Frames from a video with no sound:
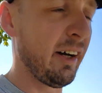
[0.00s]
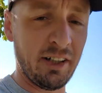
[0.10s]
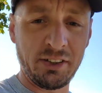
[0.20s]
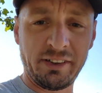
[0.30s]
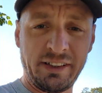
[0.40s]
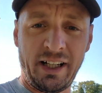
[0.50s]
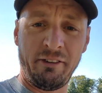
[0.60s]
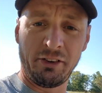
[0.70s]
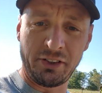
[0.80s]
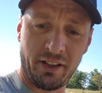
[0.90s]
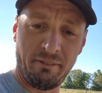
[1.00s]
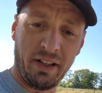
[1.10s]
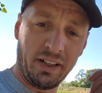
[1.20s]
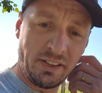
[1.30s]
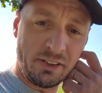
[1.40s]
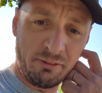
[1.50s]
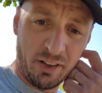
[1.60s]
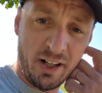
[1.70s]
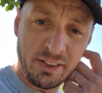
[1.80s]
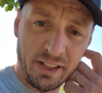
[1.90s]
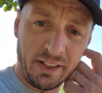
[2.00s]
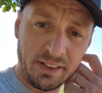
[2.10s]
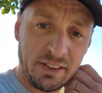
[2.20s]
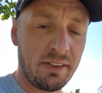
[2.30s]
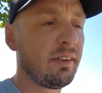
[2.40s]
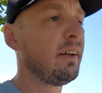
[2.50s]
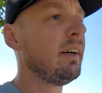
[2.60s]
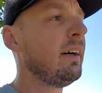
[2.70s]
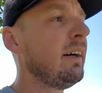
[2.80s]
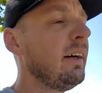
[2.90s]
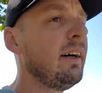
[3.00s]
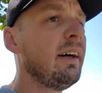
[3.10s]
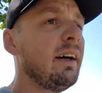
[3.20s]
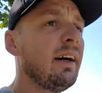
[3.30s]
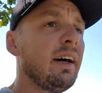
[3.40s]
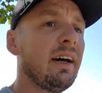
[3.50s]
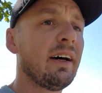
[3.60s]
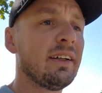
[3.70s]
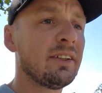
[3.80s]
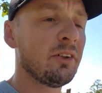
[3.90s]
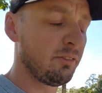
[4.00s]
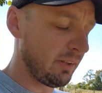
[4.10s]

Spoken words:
also decide I'm going to start making some vlogs on this. And so if